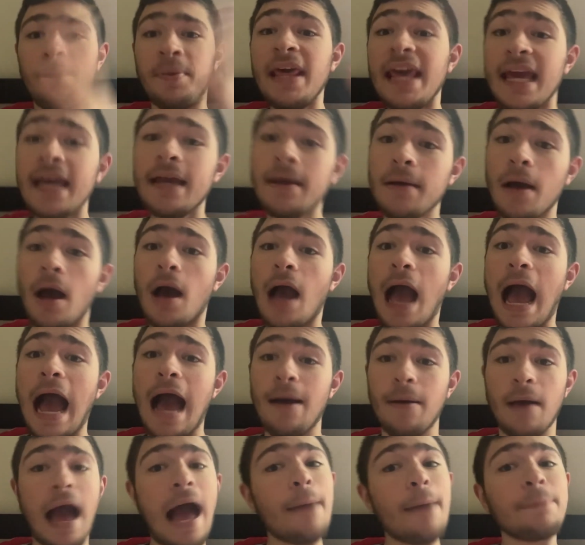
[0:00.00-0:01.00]
being
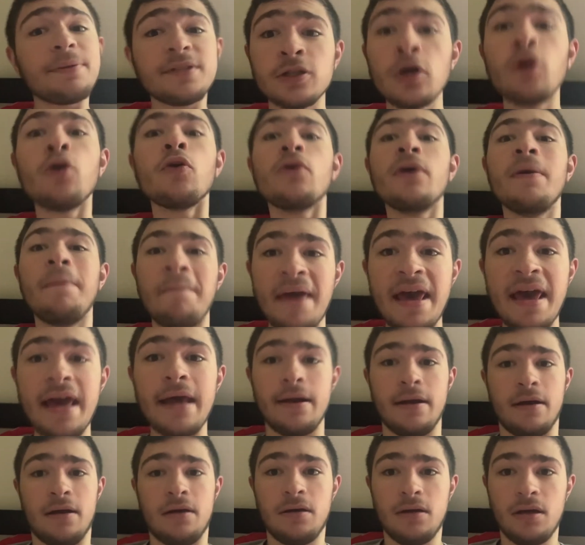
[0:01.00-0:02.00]
absolutely
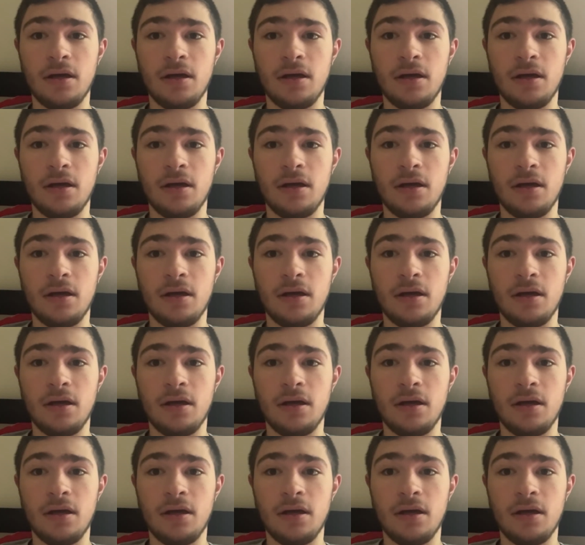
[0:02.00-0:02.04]
mid